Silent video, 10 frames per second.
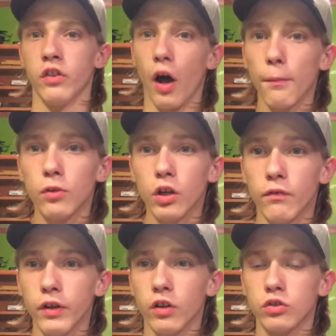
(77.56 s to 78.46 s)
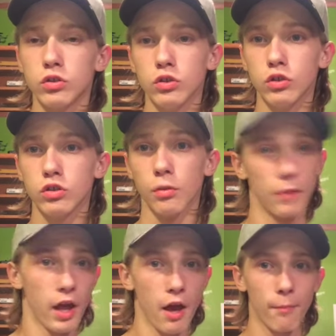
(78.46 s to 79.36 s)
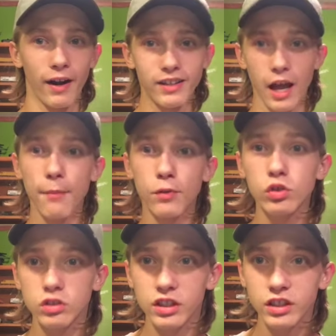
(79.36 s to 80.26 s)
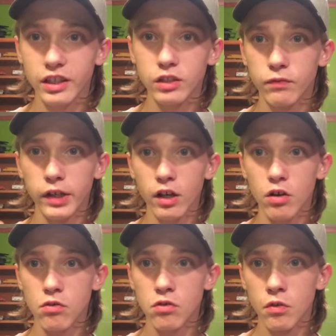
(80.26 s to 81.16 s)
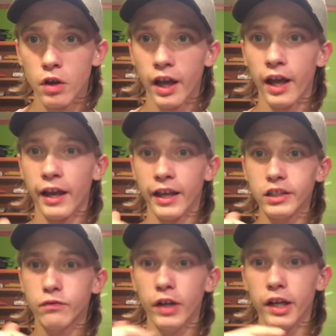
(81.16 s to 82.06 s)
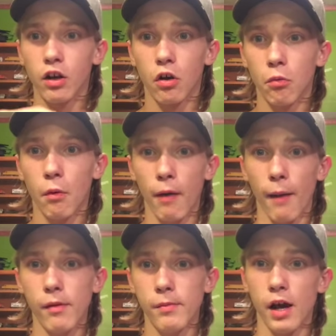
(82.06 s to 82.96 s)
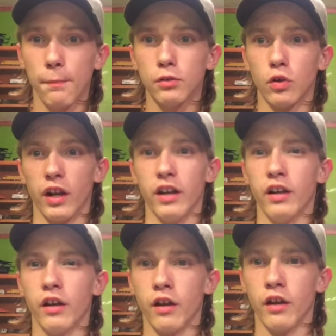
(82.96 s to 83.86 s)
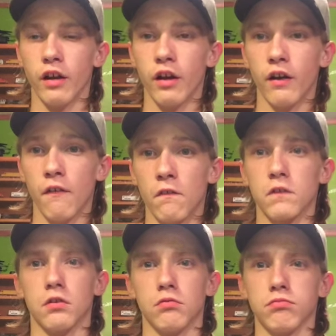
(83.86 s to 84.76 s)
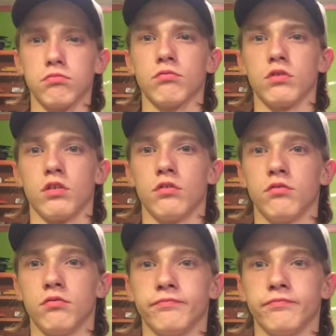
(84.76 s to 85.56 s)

to upload a video to YouTube. By the time you see this video, his video will probably be uploaded. So you know,